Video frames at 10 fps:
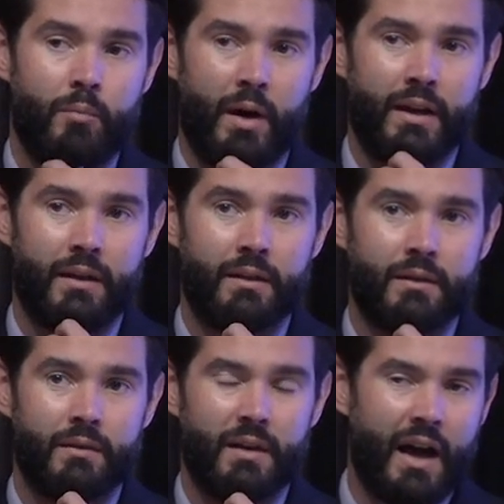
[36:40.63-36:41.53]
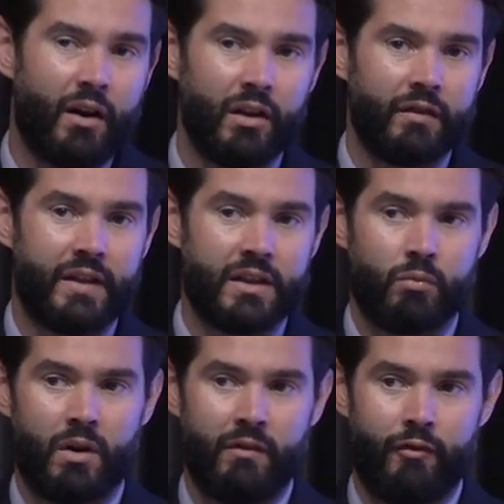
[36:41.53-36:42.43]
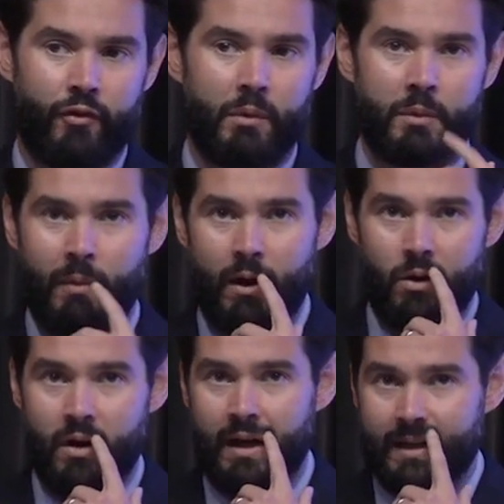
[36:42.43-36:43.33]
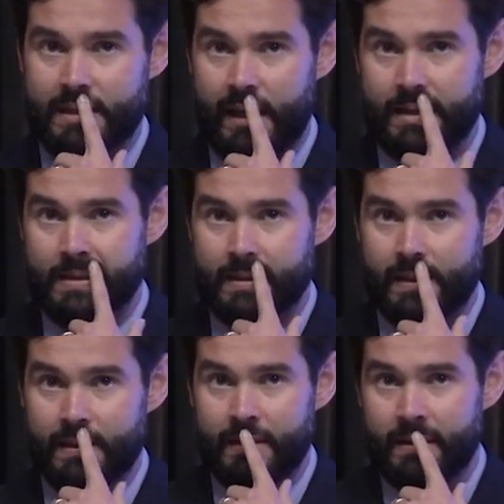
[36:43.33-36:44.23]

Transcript: But not all of these were confirmed myocarditis cases.